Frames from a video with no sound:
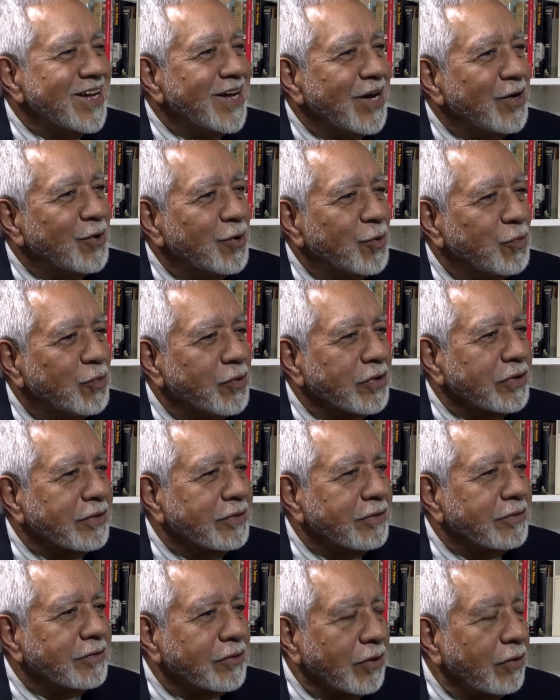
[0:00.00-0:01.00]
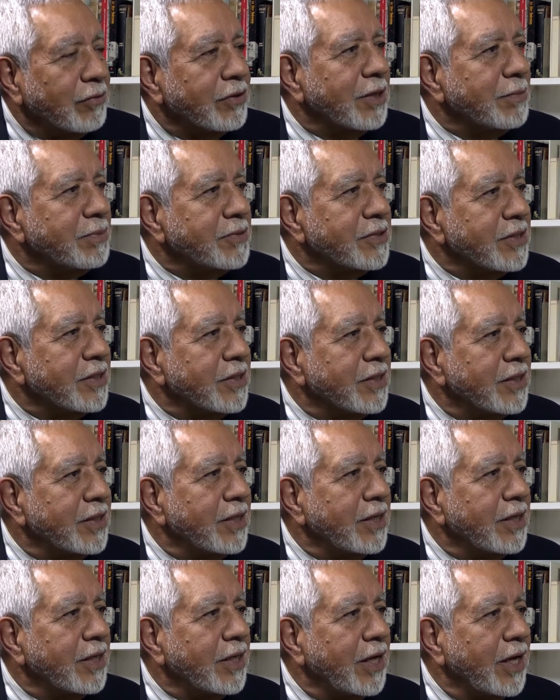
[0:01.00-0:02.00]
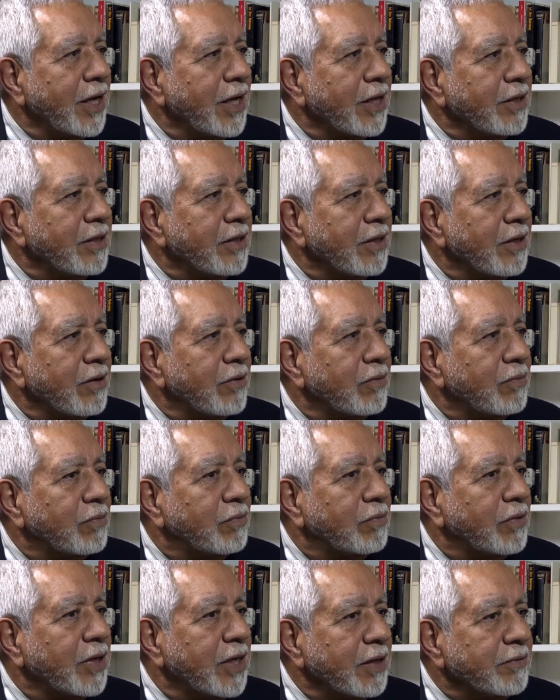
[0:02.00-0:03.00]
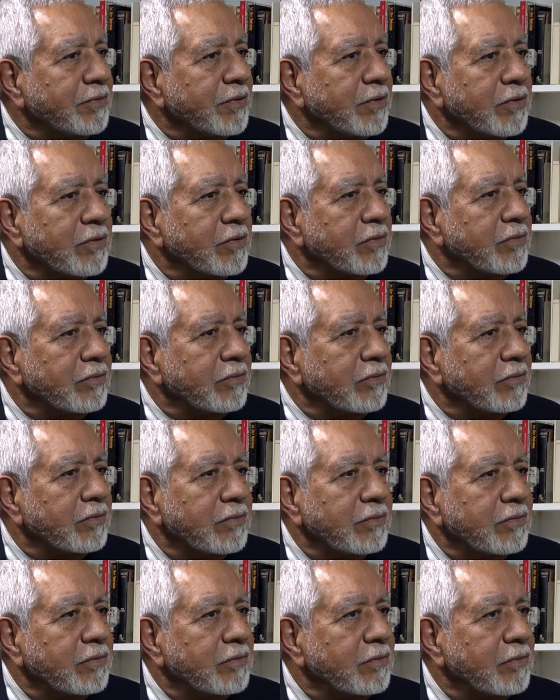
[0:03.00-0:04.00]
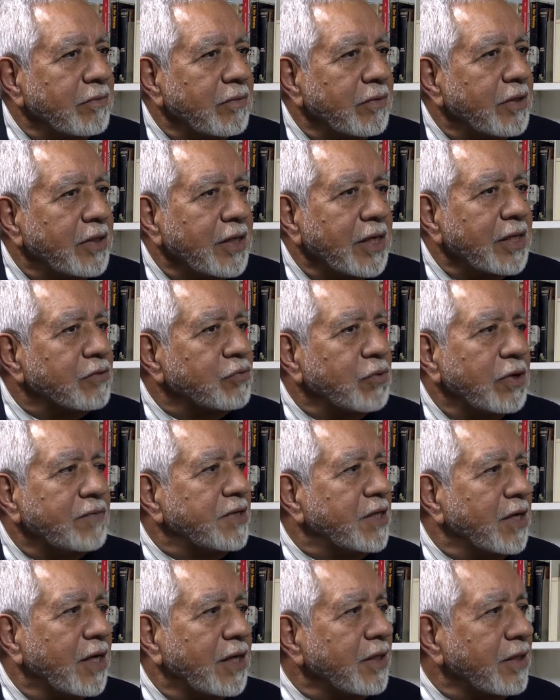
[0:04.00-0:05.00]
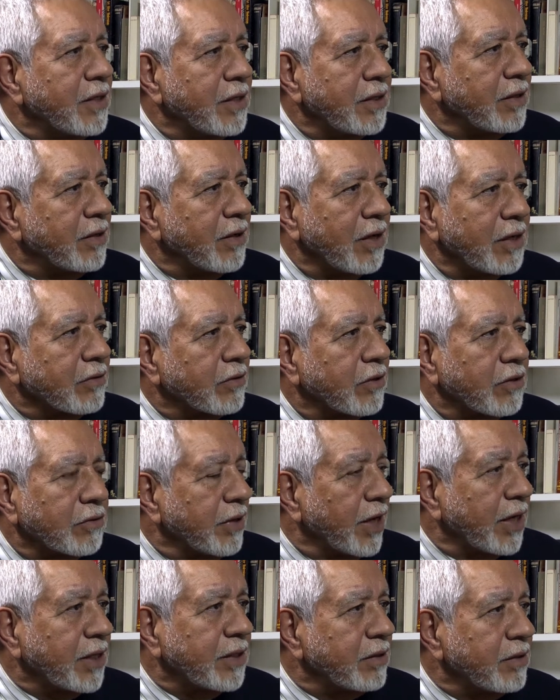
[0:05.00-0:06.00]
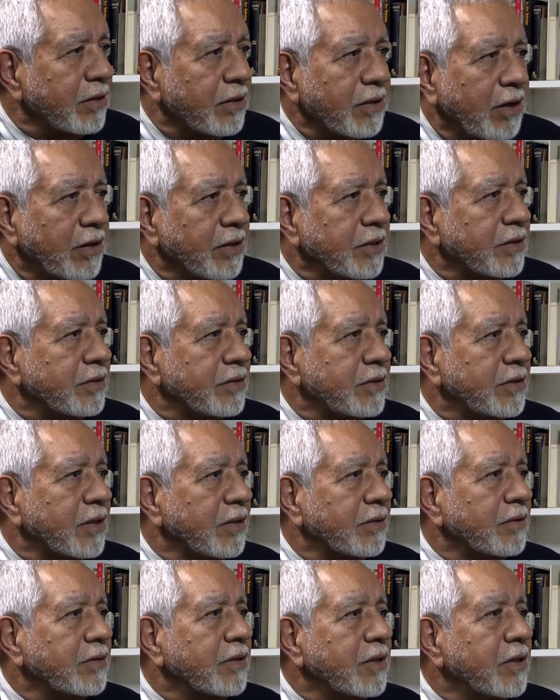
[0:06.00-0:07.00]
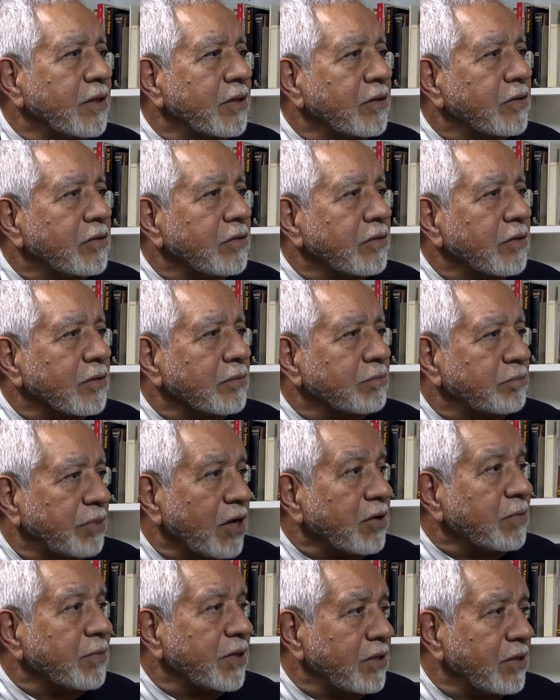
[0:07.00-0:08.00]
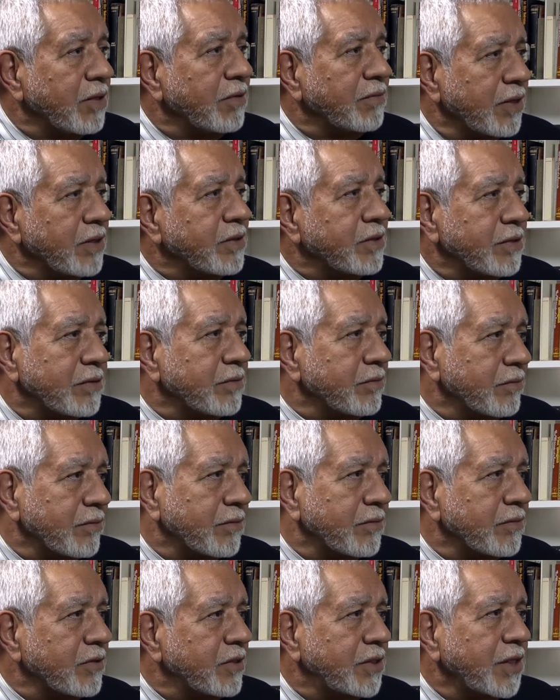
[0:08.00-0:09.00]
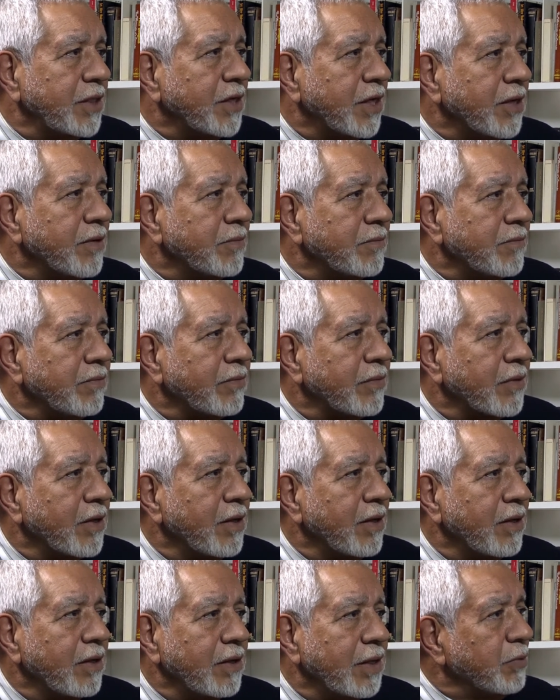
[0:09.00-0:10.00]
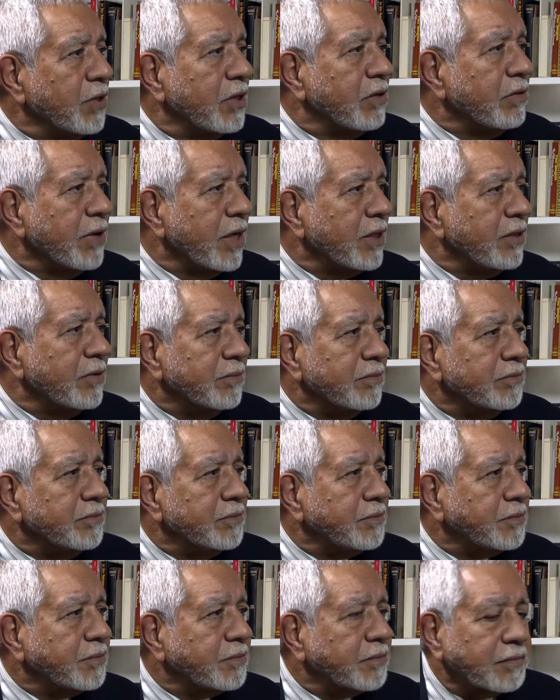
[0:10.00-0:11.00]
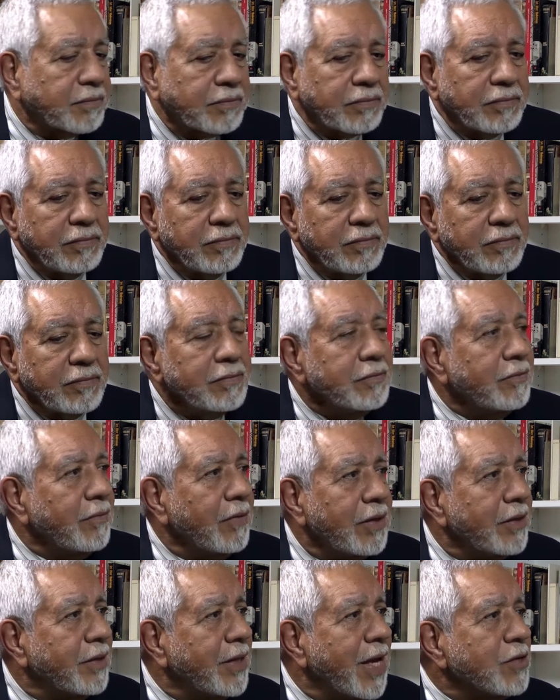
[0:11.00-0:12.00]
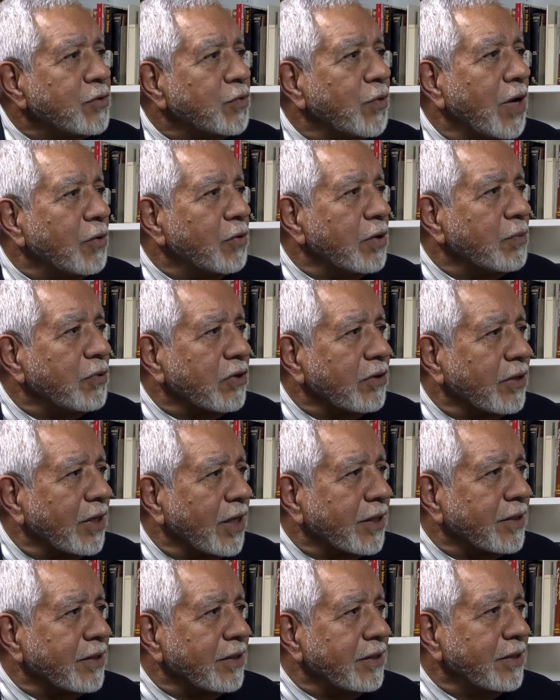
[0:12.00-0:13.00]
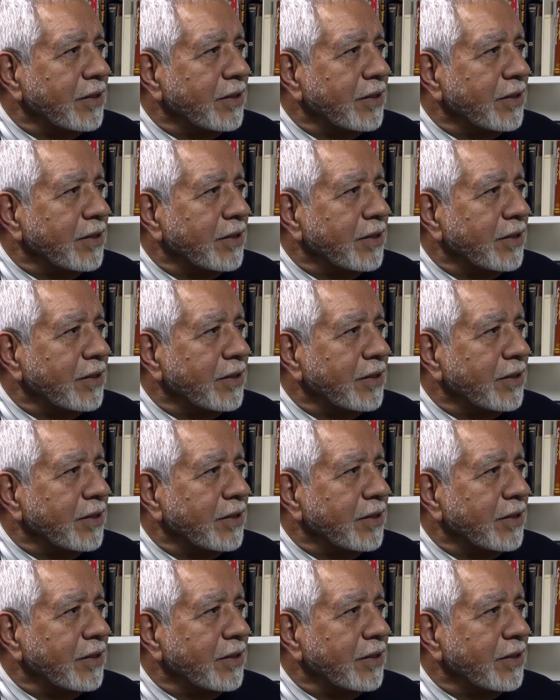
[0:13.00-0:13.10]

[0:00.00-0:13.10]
I hope we're grown-ups. And whatever things we've done that aren't correct, aren't to the betterment of this city, that we correct them. That's why we were elected.